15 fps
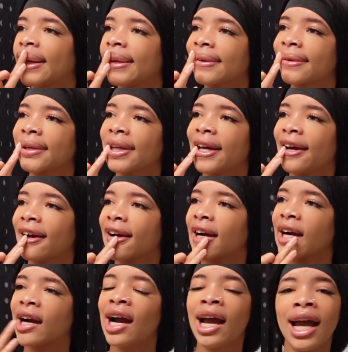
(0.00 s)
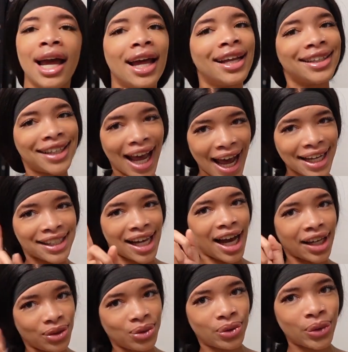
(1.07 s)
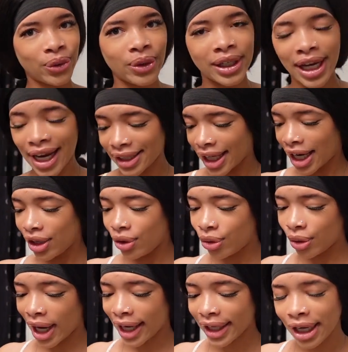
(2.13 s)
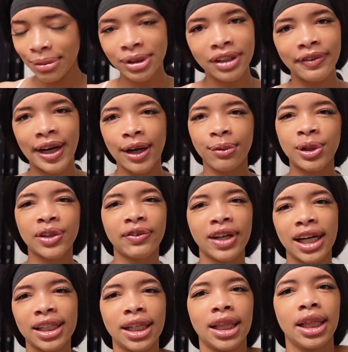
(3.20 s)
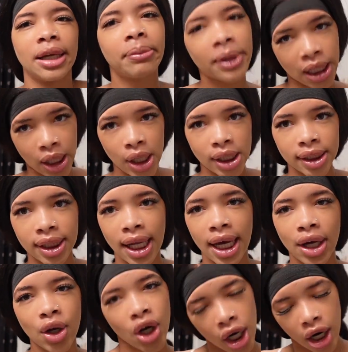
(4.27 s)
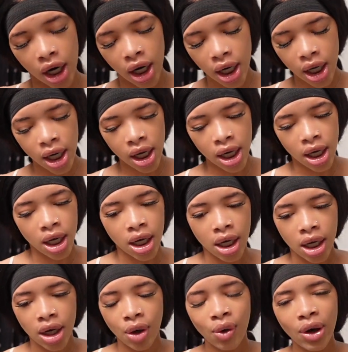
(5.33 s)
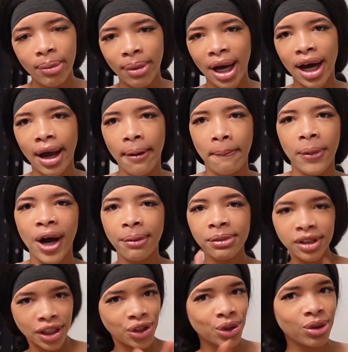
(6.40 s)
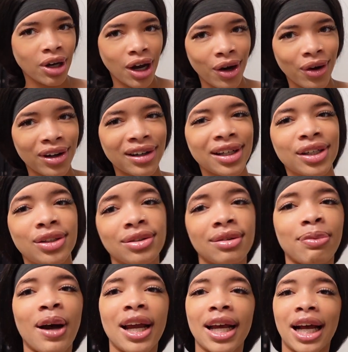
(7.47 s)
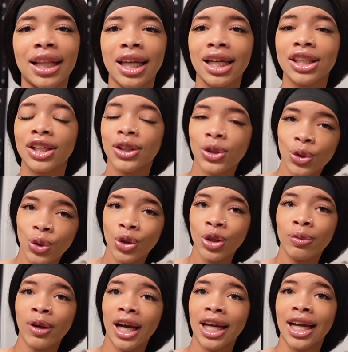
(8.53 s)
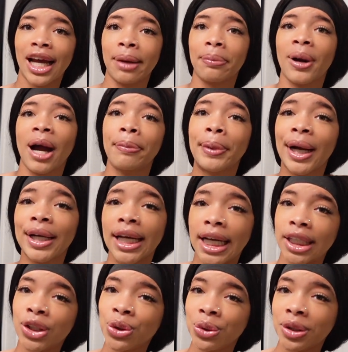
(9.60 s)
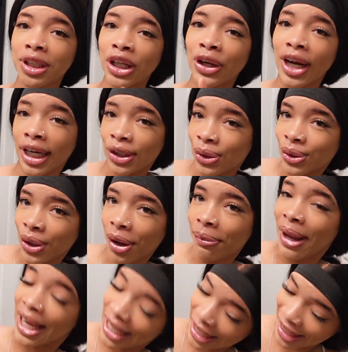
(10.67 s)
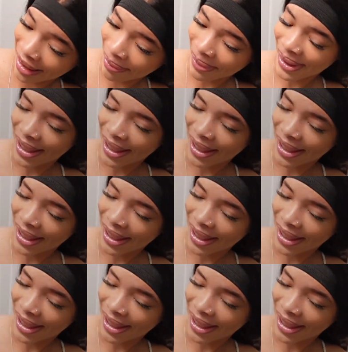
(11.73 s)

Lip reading: So yeah, girl, and that's how you do it. That's how you do it. I can't believe I almost forgot the lip gloss. Like, girl, who am I? But I'm gonna let you go, because you probably got things to do. You probably got to pop out now that you didn't learn how to do your makeup.